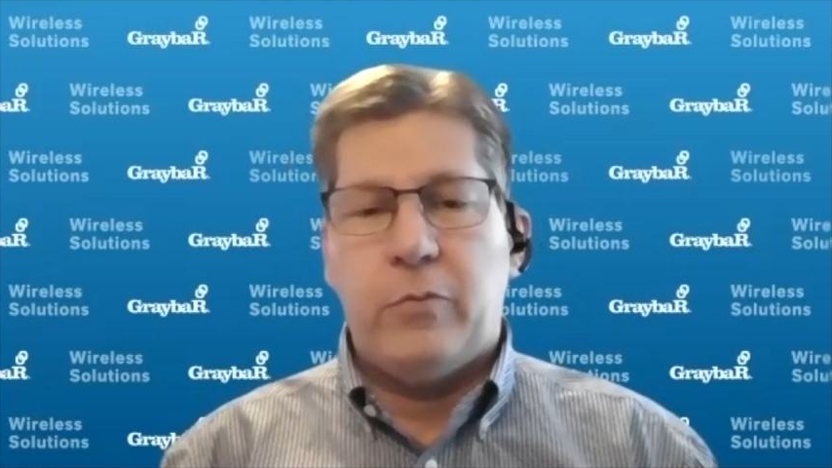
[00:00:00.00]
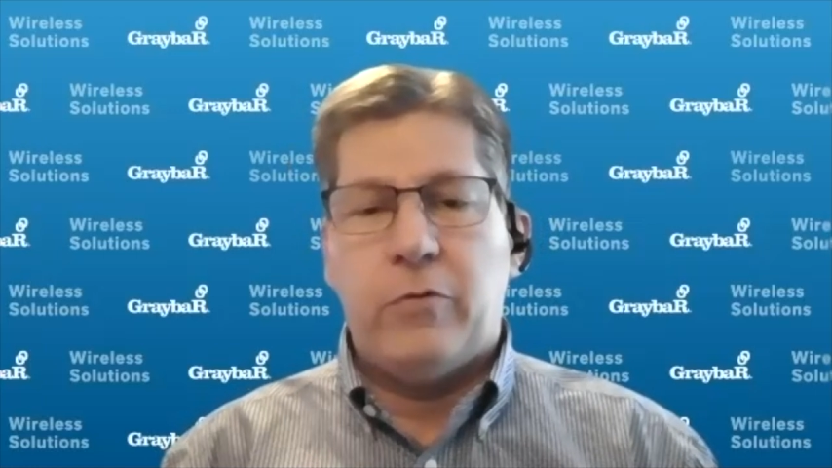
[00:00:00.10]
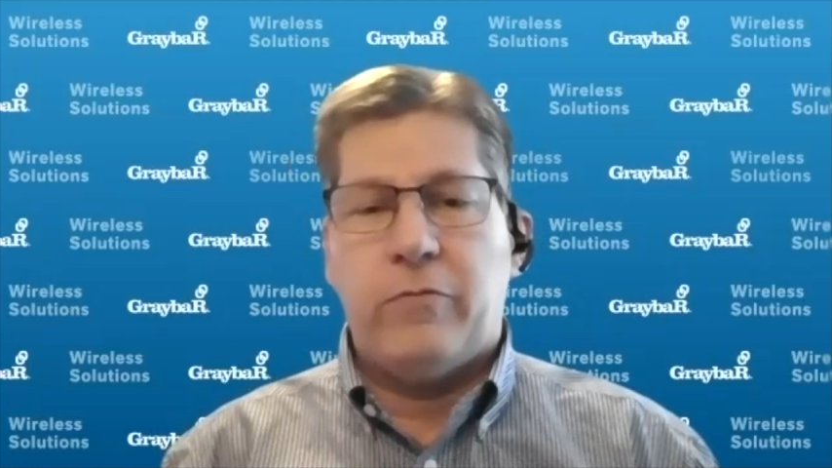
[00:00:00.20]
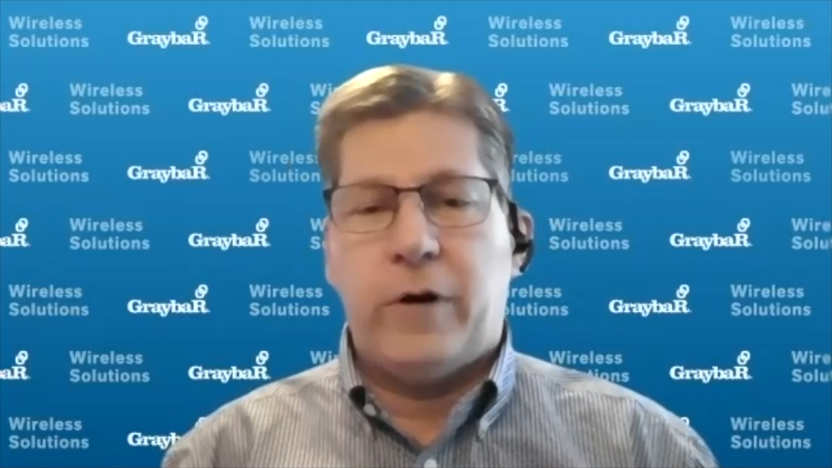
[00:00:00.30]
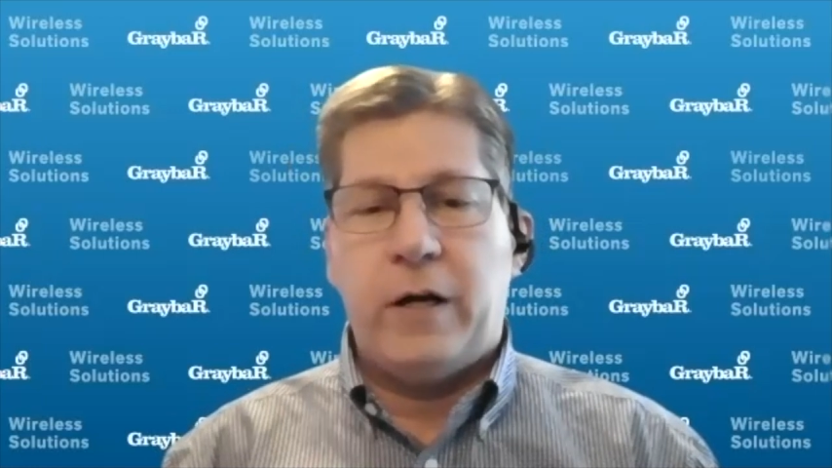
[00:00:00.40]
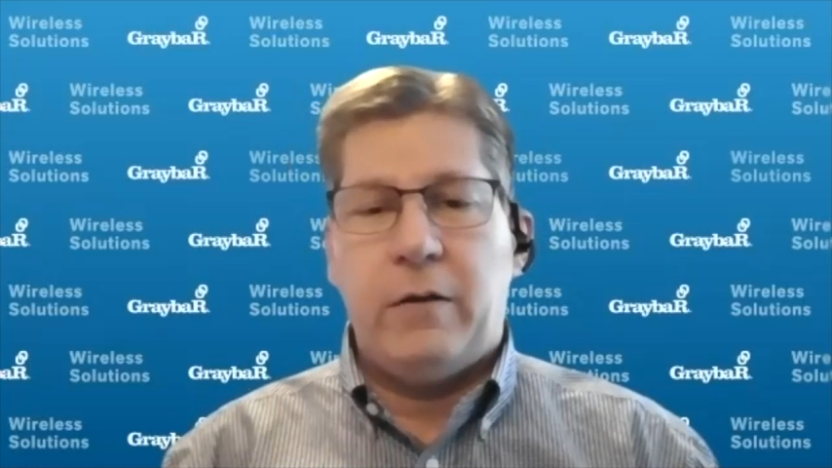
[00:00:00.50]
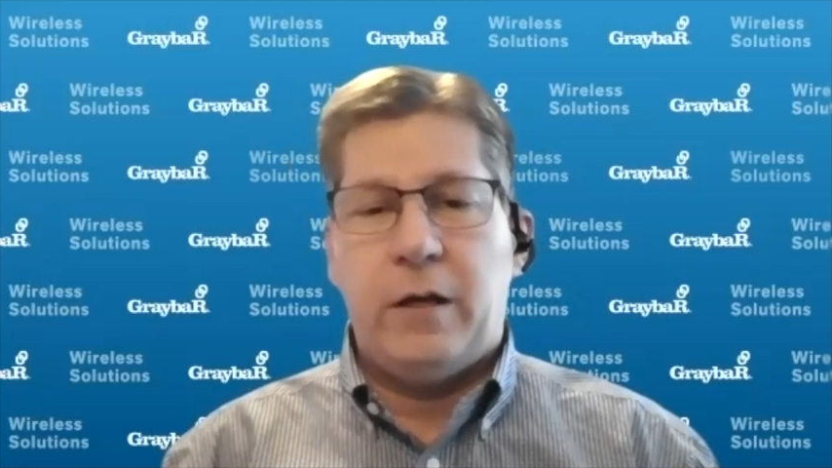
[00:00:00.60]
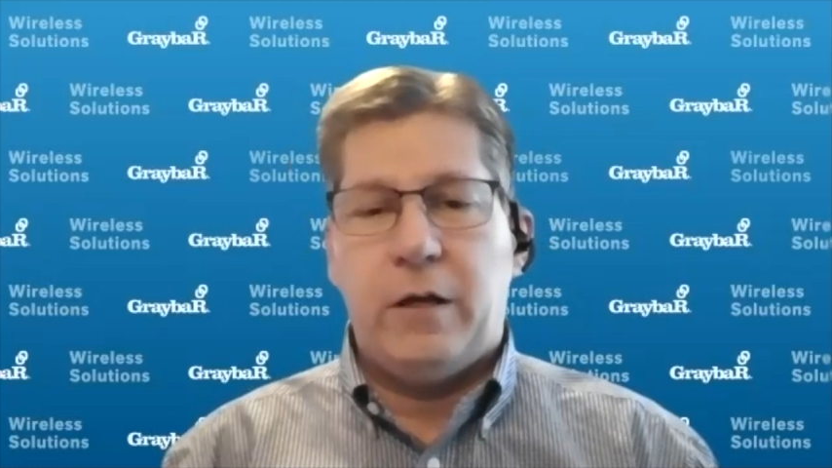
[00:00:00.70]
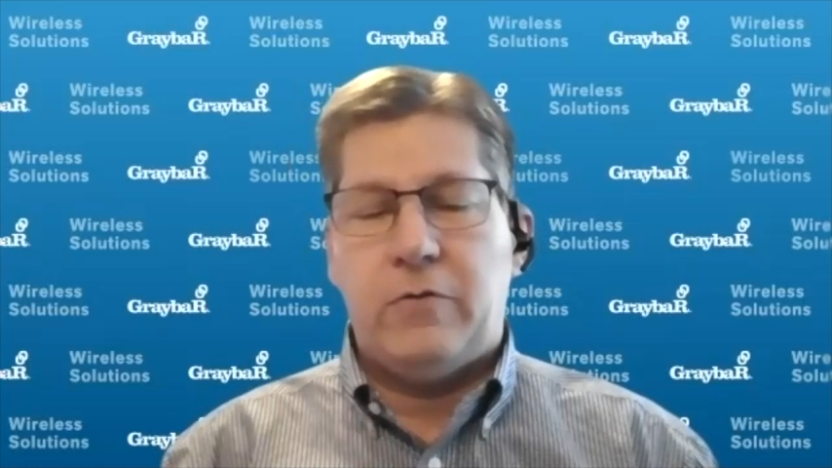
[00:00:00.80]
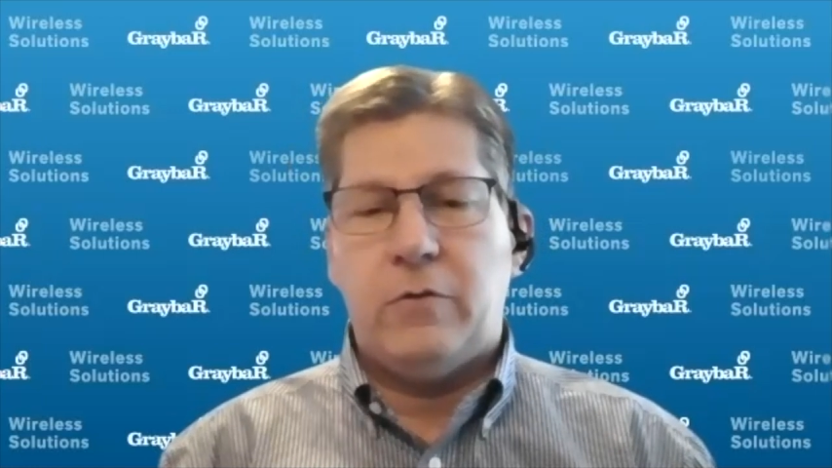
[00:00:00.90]
providing
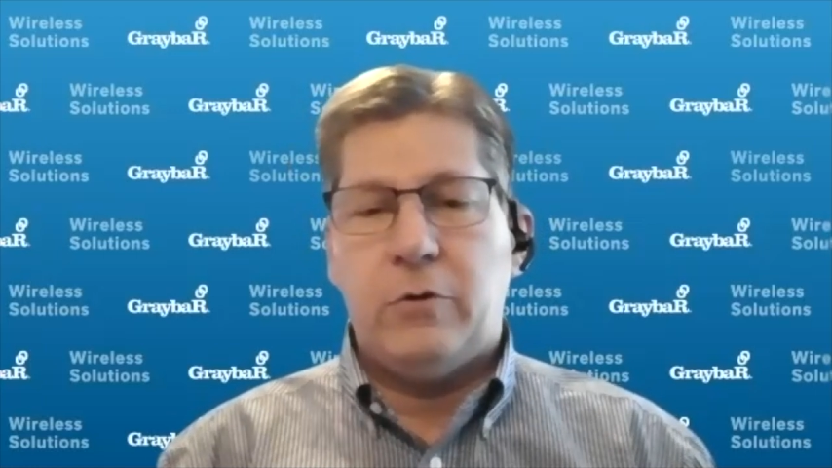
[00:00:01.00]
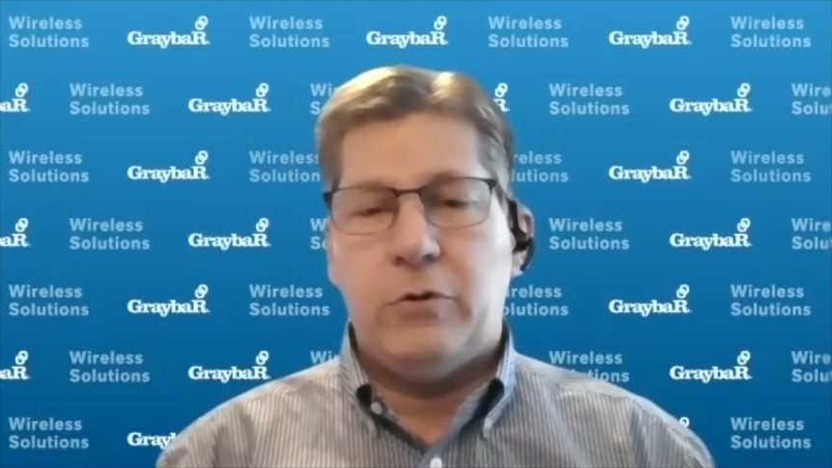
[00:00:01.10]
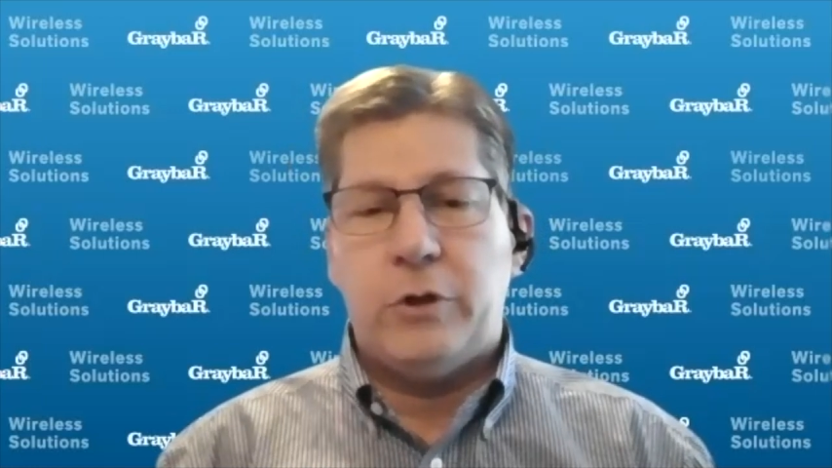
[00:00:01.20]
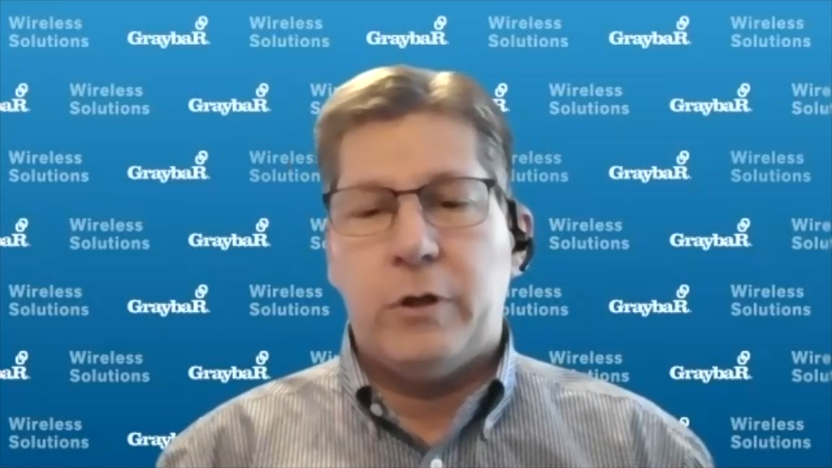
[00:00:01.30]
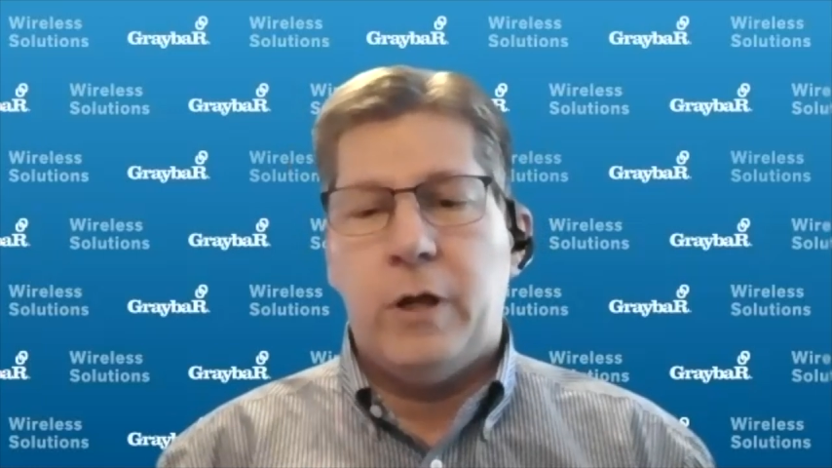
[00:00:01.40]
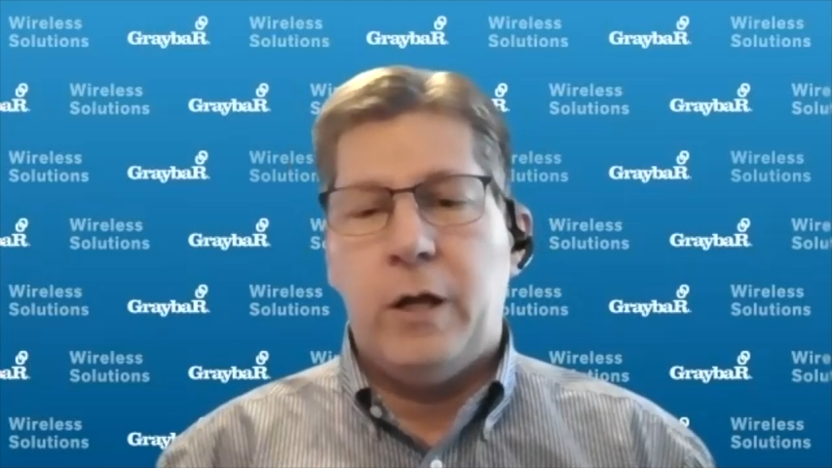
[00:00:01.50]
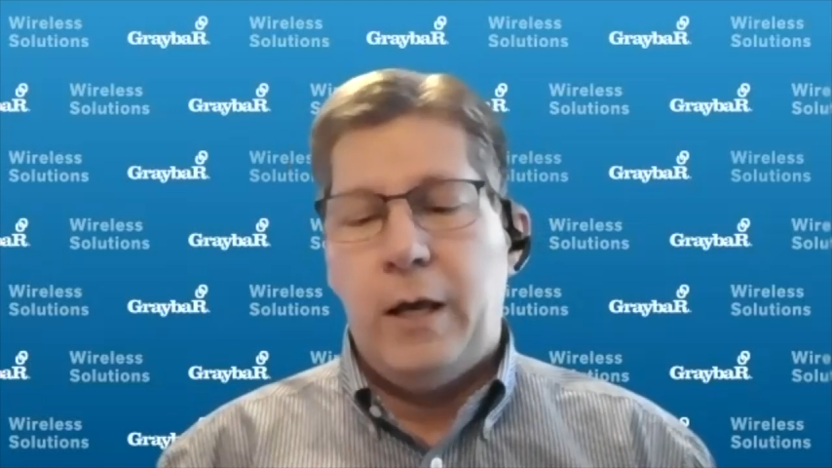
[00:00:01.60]
that solution.